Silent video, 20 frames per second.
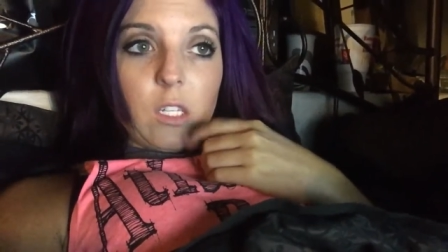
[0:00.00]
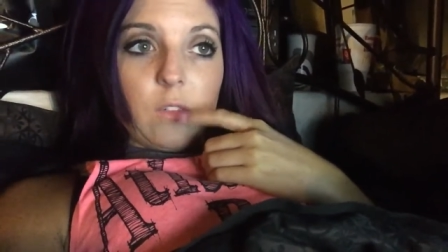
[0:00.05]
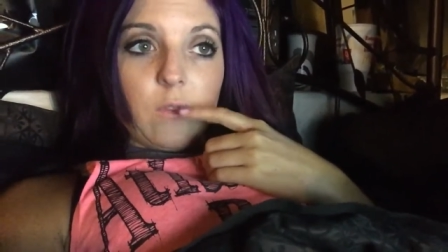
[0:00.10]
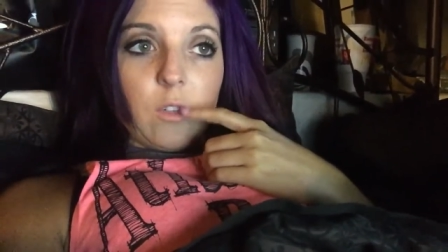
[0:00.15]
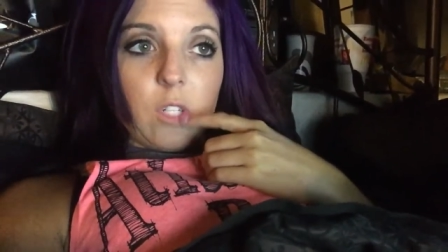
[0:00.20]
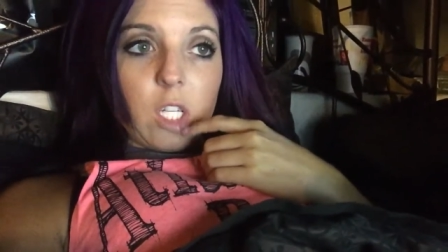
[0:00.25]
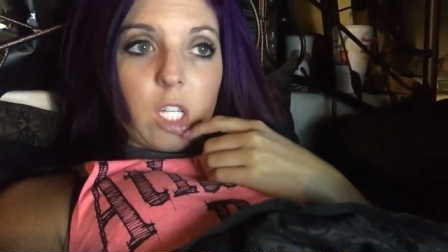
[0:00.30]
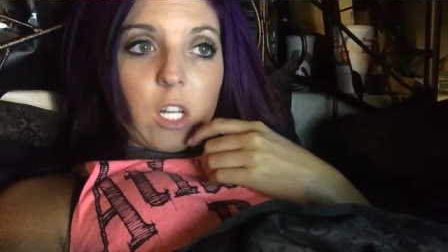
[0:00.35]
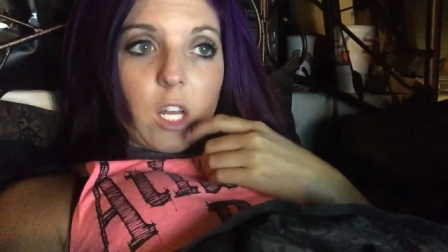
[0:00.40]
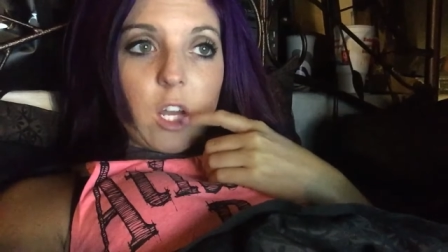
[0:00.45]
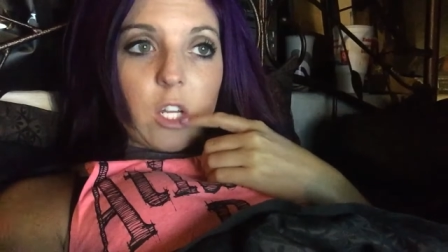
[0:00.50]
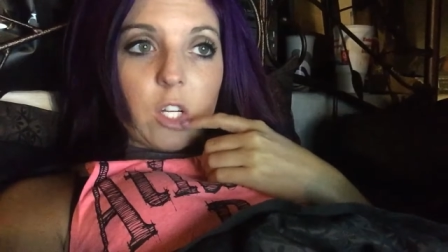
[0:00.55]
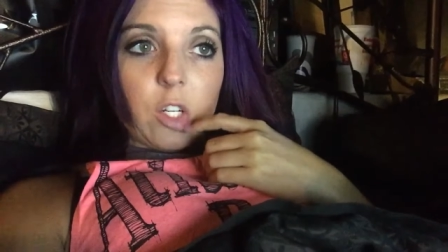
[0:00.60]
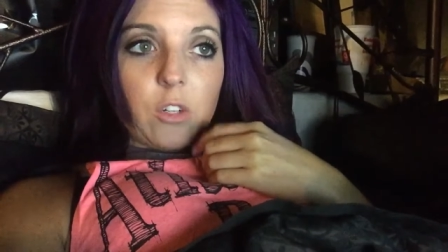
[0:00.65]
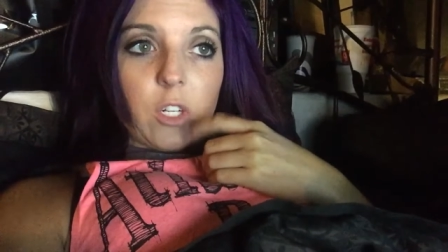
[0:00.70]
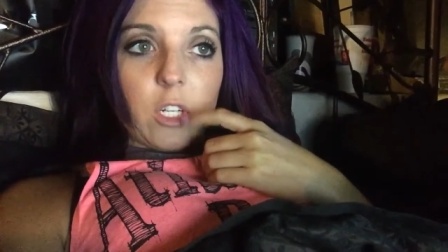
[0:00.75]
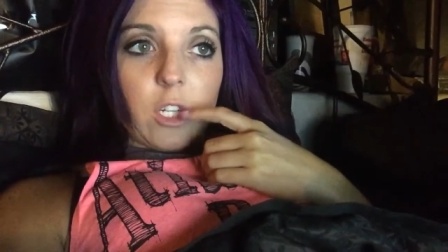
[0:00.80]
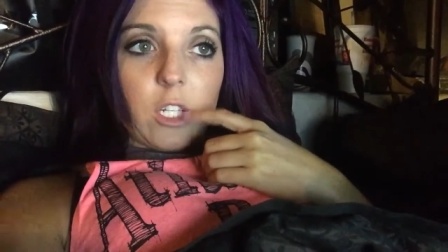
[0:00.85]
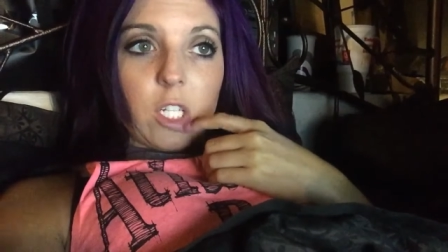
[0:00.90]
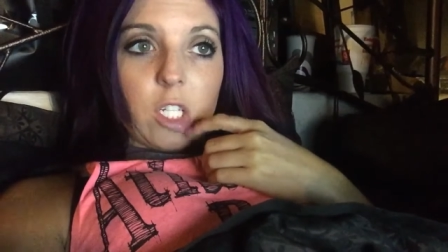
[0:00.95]
if we get
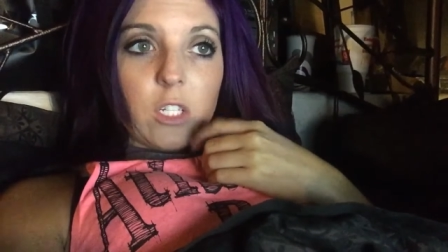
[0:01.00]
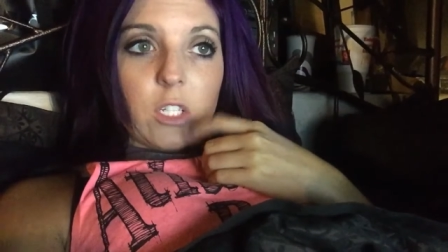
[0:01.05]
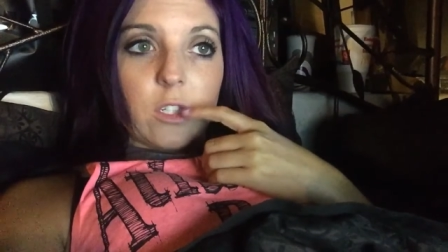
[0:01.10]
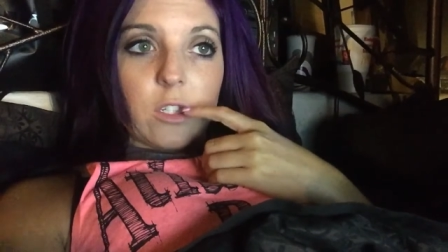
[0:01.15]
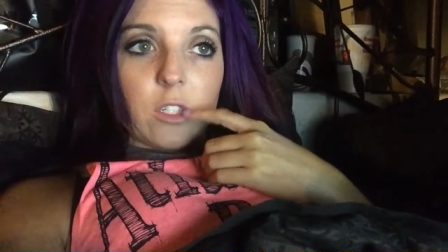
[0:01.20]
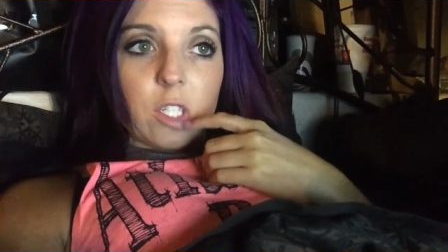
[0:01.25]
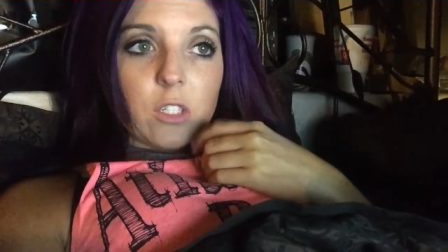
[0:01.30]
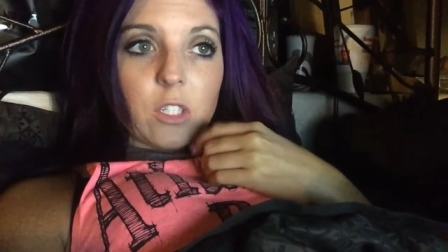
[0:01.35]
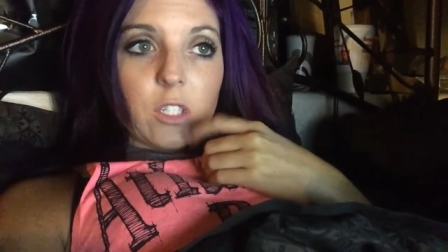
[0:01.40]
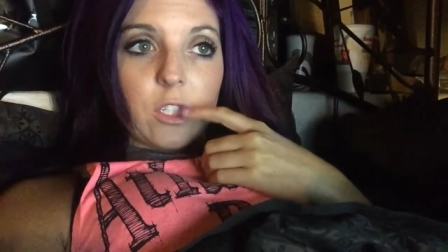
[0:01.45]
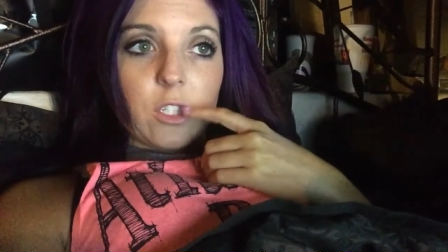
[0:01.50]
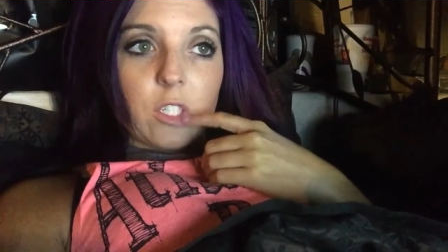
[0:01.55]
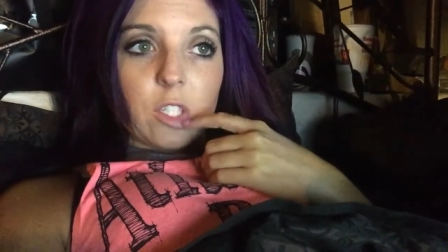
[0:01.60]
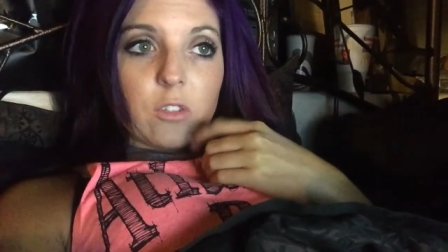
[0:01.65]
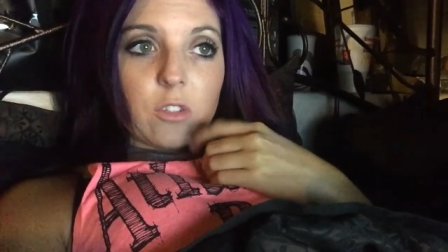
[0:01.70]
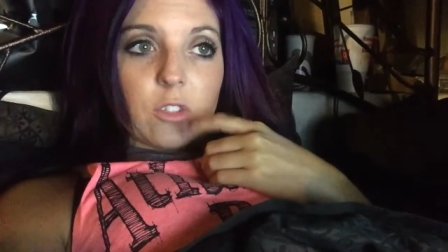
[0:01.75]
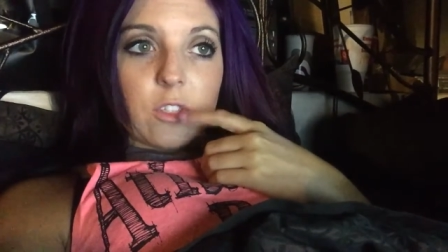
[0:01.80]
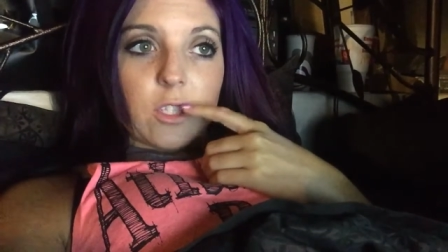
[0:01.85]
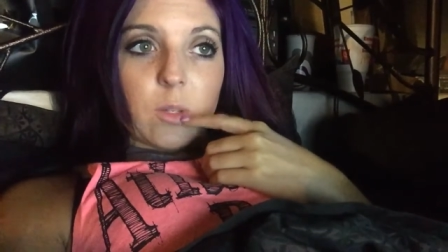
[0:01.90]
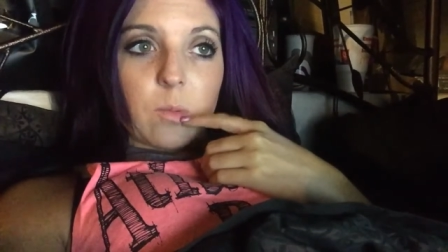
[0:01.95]
hungry or, you
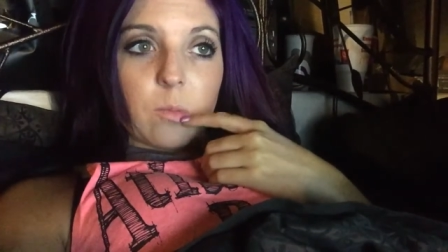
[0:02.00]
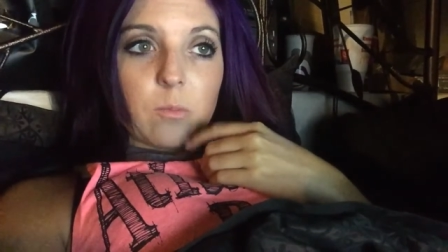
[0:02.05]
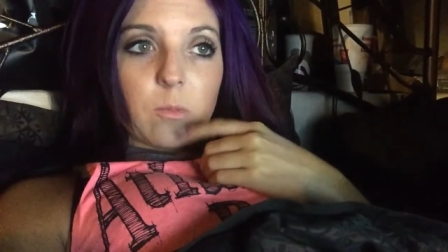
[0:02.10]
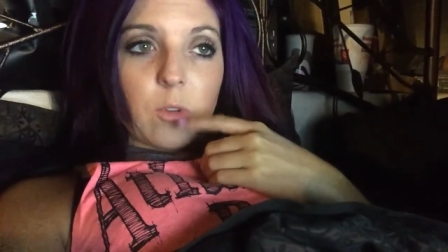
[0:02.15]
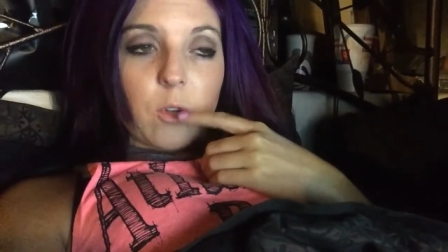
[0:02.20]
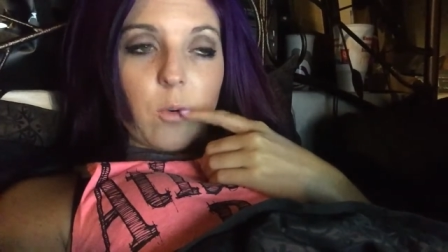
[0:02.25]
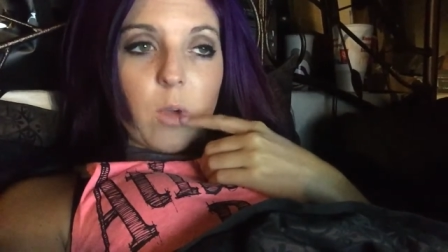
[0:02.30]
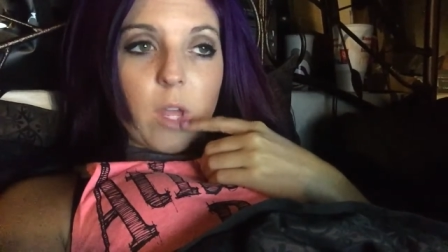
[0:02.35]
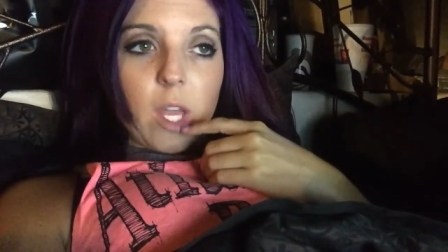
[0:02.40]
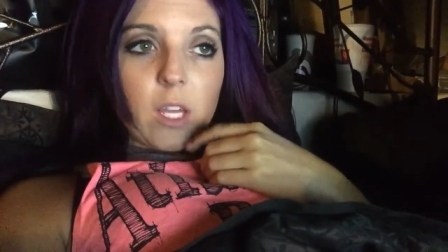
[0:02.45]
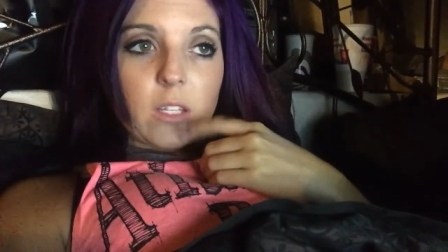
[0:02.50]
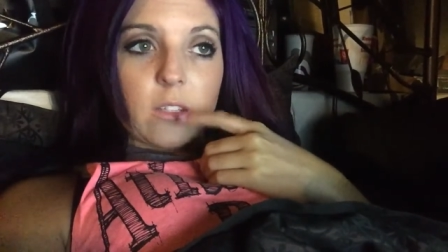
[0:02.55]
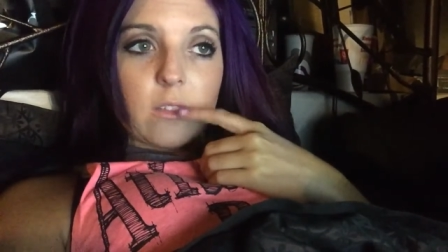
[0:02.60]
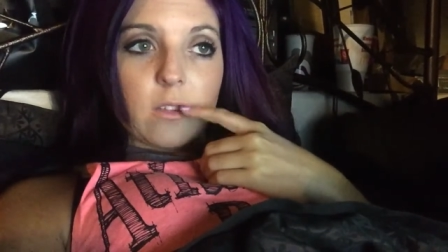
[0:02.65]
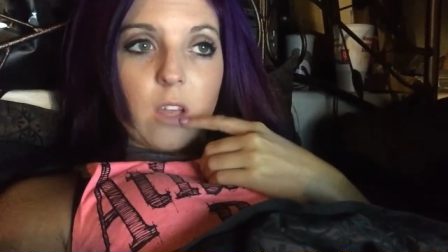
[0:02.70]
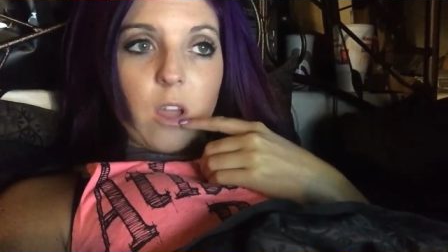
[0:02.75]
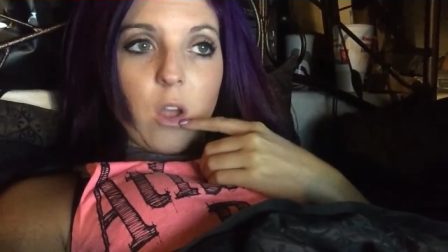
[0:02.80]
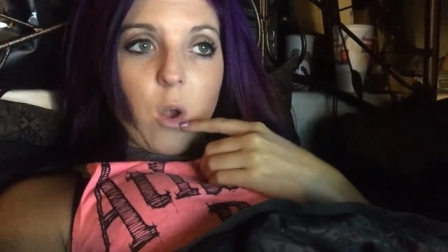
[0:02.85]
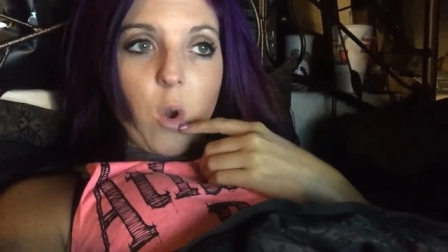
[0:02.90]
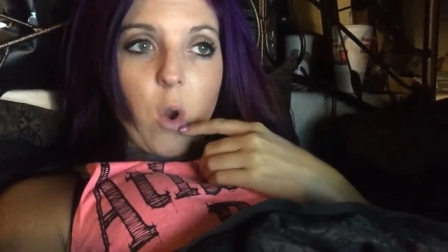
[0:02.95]
know, just something quick.
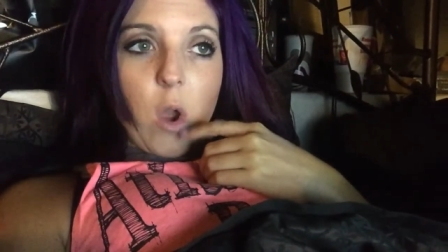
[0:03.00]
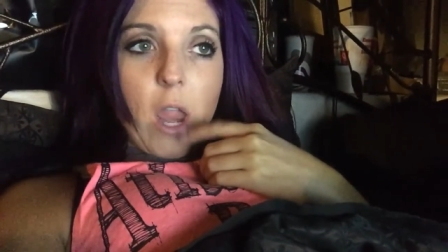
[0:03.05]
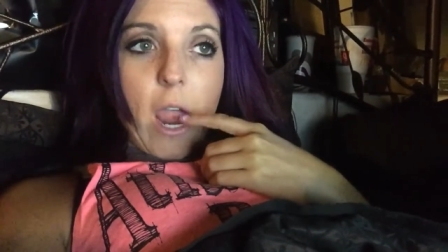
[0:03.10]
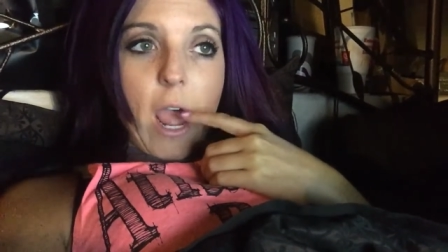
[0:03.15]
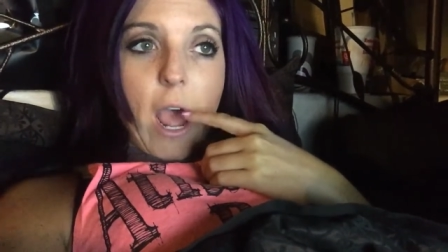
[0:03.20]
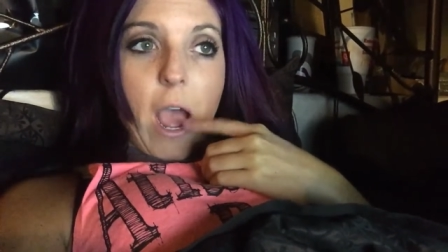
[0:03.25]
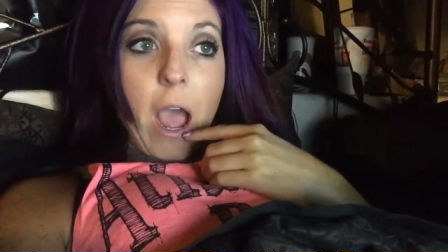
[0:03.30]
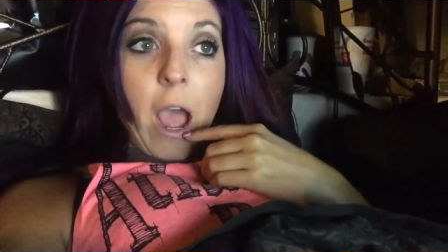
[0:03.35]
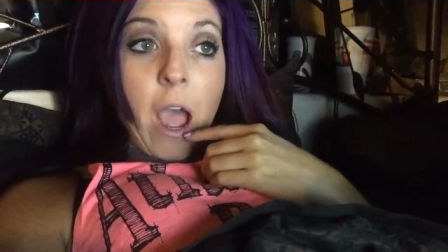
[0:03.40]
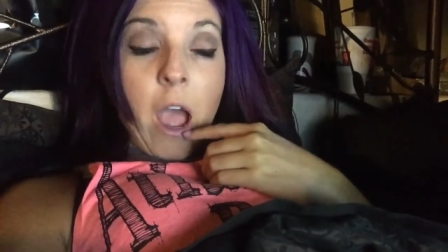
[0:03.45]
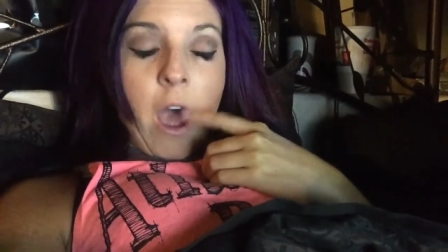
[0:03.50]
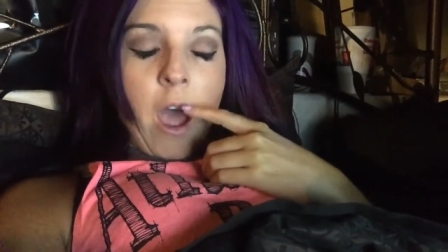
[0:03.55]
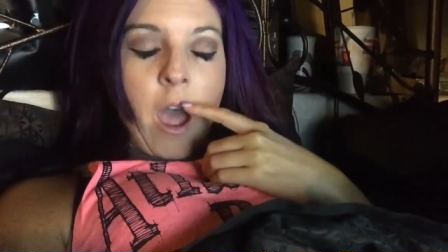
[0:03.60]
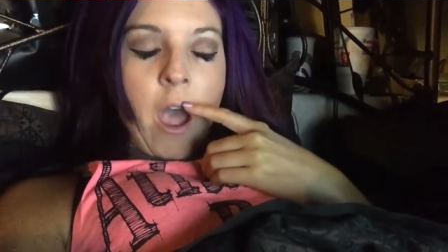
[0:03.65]
So, yeah.